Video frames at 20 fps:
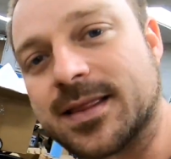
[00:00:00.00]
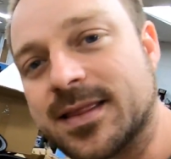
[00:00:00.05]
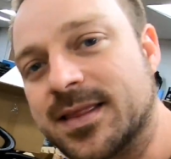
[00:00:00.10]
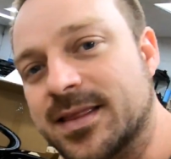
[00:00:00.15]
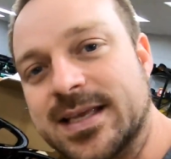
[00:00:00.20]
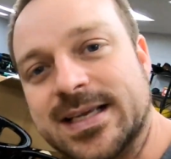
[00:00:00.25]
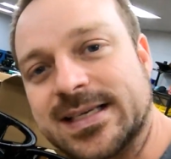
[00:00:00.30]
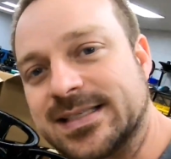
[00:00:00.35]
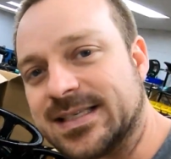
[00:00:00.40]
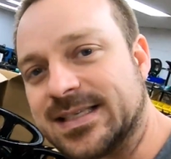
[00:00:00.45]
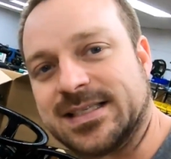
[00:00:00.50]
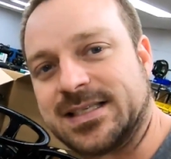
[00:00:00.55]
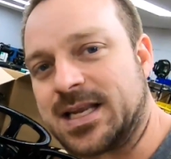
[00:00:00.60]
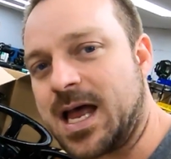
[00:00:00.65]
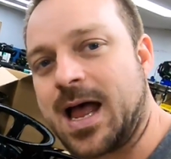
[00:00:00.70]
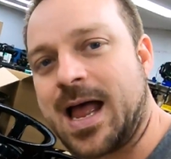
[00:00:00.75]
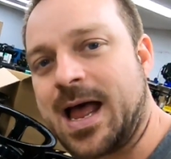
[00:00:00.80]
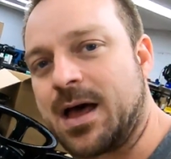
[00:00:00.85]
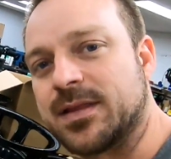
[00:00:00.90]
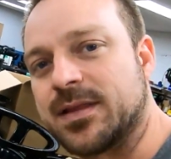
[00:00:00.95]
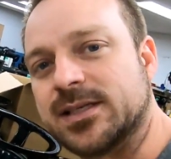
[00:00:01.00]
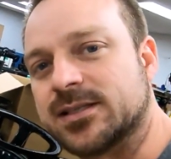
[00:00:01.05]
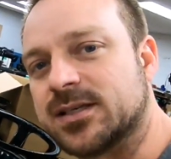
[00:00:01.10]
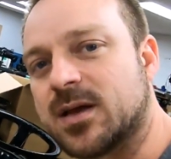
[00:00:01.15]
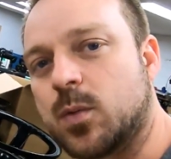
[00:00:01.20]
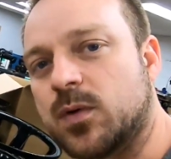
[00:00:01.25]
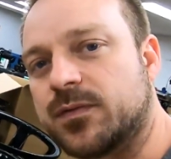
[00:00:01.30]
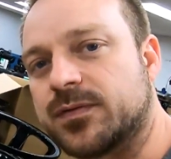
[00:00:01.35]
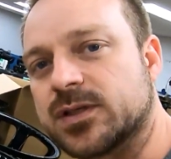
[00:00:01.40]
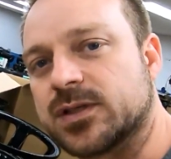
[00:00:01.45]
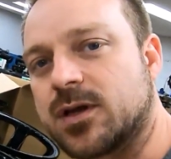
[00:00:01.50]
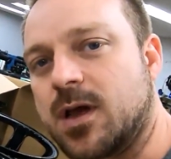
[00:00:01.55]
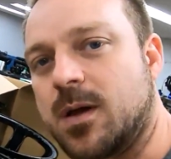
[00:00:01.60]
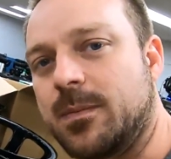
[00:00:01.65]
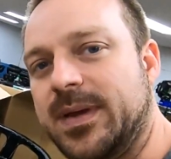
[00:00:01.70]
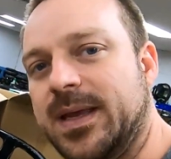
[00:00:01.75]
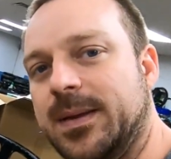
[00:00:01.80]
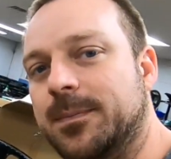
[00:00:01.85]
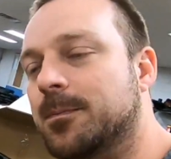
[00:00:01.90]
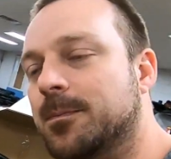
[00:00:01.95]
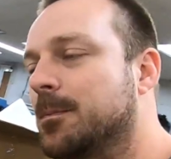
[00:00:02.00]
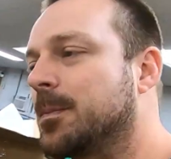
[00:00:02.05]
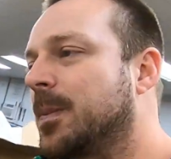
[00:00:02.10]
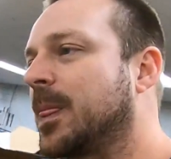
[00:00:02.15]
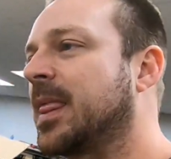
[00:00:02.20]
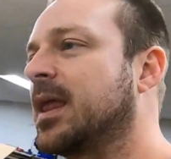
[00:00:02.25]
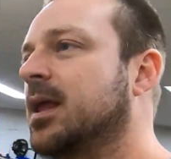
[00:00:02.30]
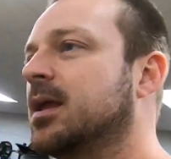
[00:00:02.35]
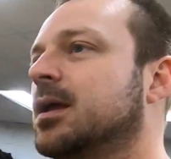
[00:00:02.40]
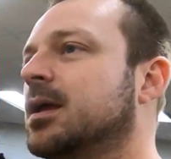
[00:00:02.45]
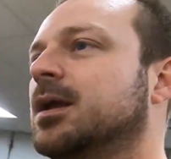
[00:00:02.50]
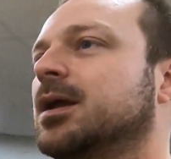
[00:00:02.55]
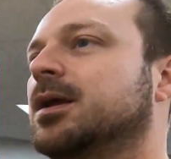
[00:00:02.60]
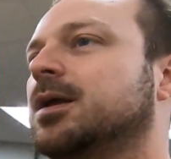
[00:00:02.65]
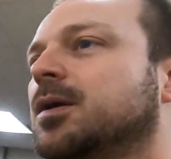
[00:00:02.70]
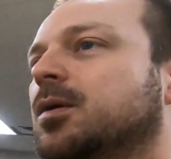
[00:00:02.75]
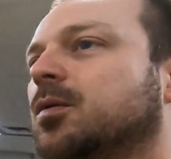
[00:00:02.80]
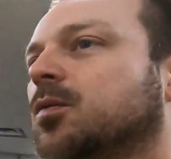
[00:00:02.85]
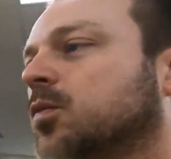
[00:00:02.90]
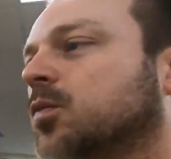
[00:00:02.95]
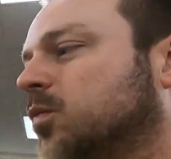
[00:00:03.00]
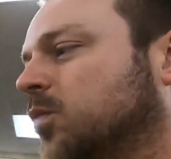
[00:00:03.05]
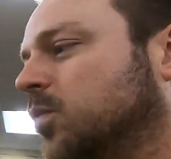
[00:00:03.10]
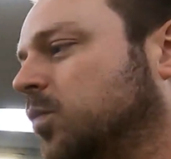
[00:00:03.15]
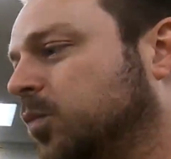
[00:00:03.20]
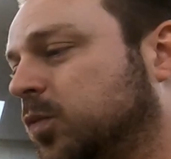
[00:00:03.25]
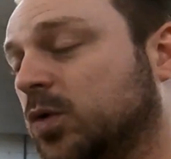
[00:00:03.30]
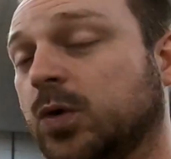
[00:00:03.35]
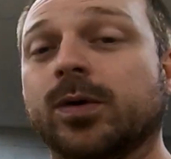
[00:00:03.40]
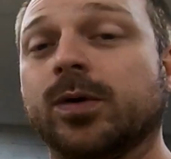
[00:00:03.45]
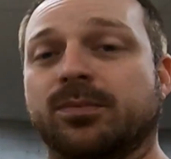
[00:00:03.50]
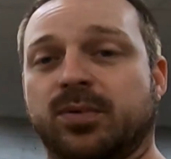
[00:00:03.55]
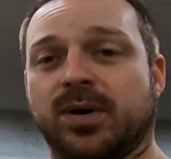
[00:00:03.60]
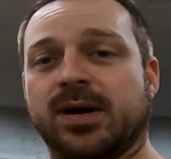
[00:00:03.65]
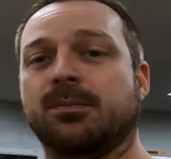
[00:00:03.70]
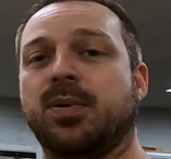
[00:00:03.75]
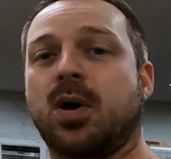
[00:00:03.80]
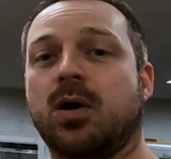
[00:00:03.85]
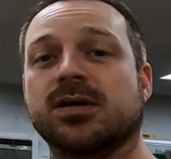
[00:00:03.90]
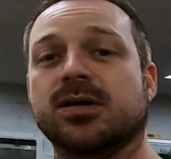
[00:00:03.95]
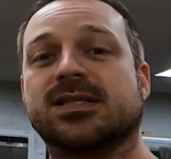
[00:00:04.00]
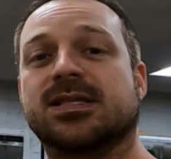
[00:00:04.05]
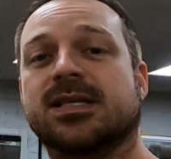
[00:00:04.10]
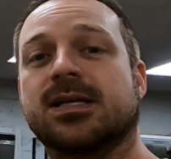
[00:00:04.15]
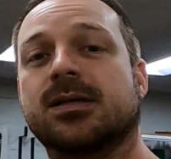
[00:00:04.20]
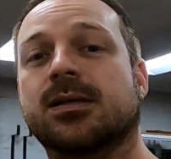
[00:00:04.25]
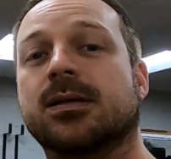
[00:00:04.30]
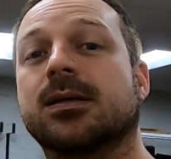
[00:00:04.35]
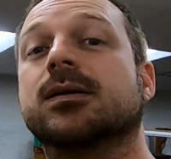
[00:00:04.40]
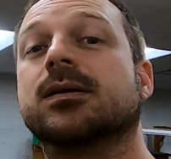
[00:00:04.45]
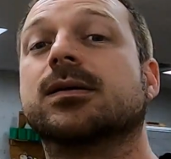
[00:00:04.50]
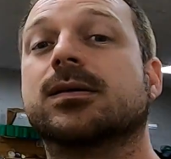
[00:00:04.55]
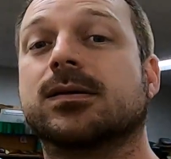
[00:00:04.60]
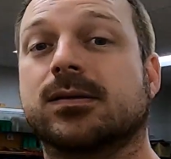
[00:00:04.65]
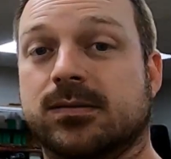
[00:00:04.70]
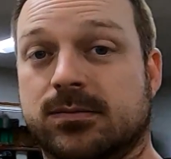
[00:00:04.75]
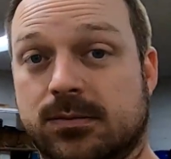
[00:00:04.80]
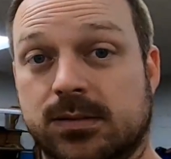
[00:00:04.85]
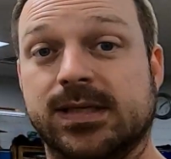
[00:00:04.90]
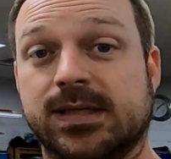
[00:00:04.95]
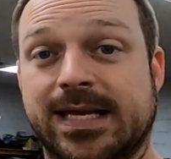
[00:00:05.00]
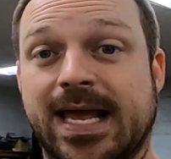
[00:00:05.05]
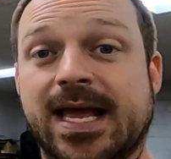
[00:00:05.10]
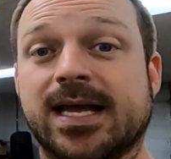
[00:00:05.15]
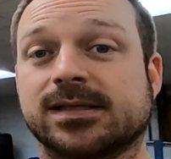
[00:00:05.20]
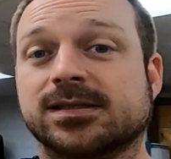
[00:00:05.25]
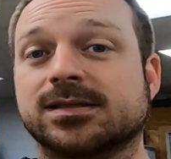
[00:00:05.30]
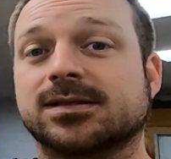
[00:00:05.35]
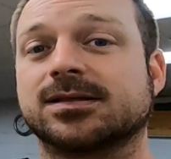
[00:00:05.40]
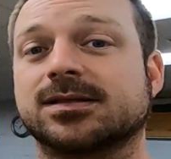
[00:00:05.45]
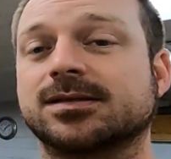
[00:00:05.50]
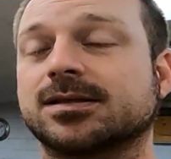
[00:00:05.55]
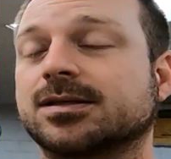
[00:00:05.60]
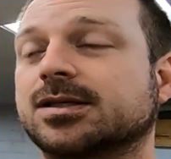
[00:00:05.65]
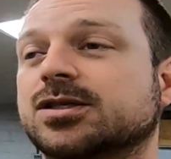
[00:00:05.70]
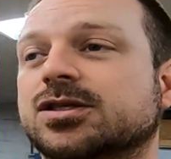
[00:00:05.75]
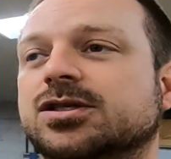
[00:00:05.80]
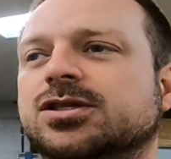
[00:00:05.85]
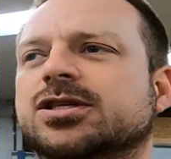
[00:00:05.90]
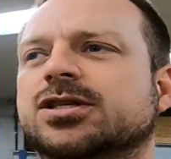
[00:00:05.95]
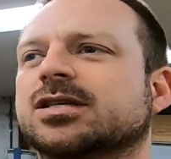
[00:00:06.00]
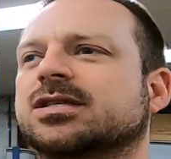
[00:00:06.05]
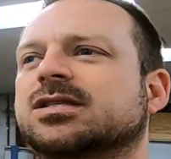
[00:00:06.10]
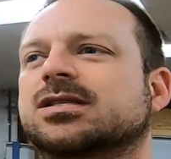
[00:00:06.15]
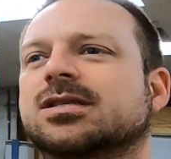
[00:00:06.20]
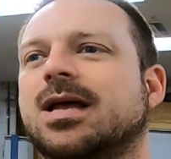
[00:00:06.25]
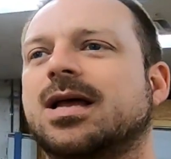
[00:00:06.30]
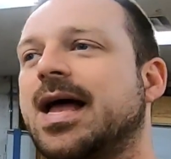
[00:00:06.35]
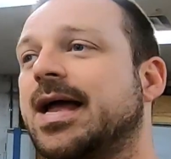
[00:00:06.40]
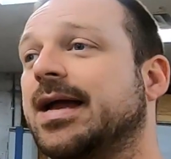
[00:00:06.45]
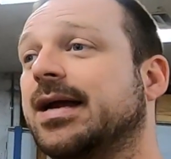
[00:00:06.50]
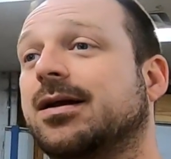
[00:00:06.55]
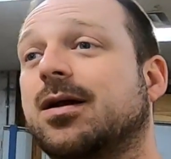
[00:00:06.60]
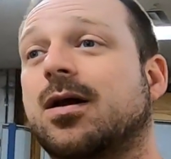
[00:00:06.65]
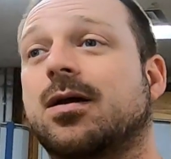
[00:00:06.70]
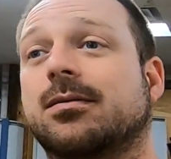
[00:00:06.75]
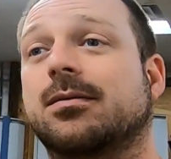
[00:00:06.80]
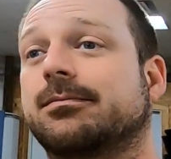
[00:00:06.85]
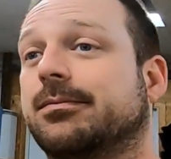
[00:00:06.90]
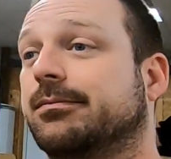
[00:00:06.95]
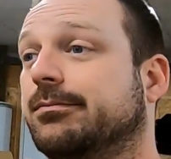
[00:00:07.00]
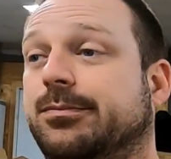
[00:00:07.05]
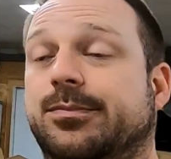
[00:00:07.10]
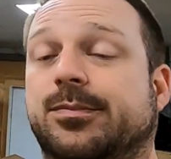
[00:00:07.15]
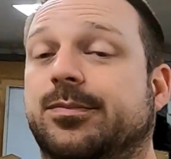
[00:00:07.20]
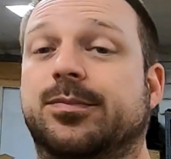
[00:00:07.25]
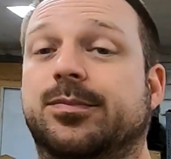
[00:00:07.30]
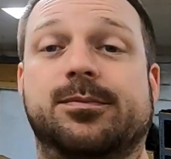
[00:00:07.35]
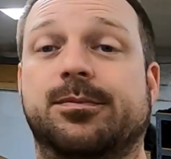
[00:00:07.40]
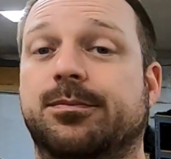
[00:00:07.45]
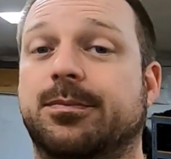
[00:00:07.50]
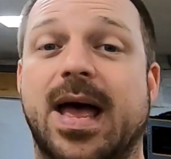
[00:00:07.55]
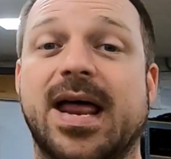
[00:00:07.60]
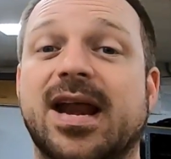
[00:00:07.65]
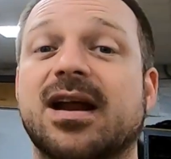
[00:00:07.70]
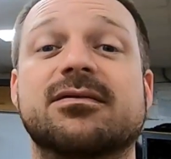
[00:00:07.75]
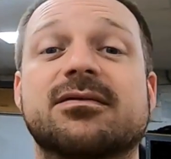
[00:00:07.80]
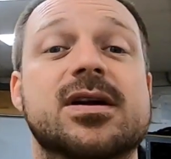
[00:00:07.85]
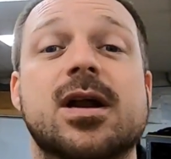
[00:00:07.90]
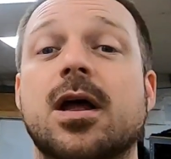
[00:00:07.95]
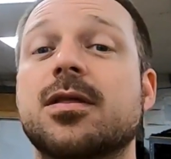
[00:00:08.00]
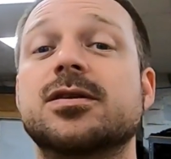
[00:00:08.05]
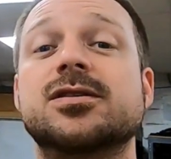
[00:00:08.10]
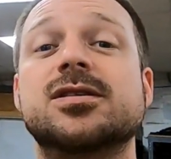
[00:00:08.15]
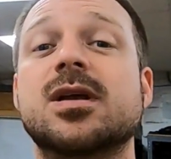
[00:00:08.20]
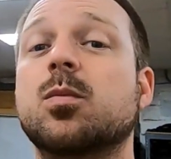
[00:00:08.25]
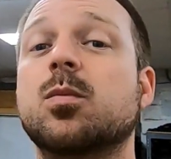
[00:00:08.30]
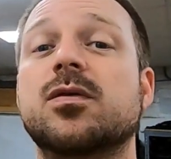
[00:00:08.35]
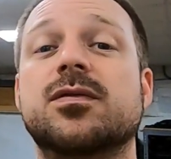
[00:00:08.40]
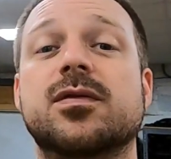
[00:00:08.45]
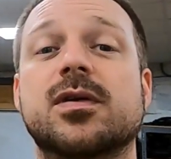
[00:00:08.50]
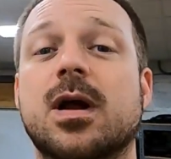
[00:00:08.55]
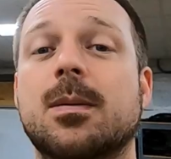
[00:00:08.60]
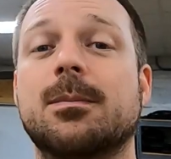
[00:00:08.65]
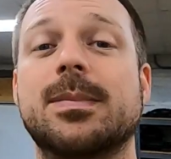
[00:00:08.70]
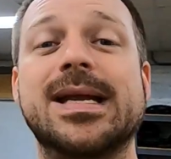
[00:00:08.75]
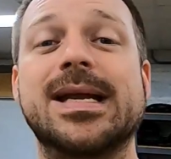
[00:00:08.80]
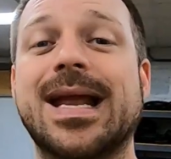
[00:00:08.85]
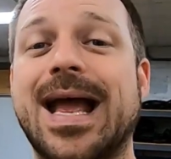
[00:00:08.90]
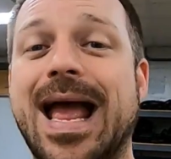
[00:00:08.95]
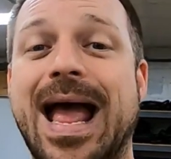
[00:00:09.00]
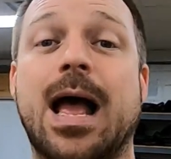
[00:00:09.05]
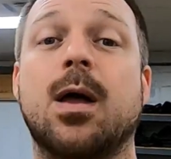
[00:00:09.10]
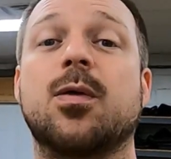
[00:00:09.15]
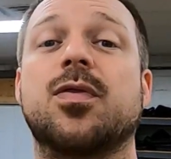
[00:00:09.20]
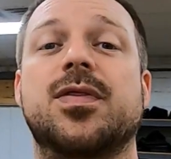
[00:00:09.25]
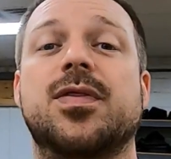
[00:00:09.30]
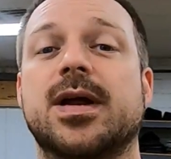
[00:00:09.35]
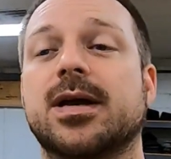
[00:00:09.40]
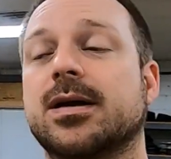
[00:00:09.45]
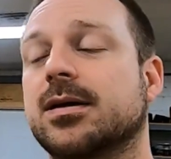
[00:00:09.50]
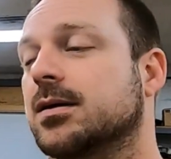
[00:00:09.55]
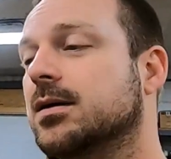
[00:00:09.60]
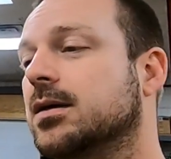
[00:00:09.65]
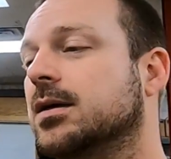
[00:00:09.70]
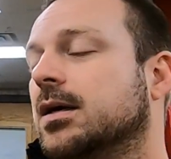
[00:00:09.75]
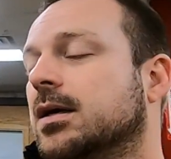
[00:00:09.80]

this is not how these subwoofers come in. Do we bring parts in? Yes, just like about every other subwoofer company out there.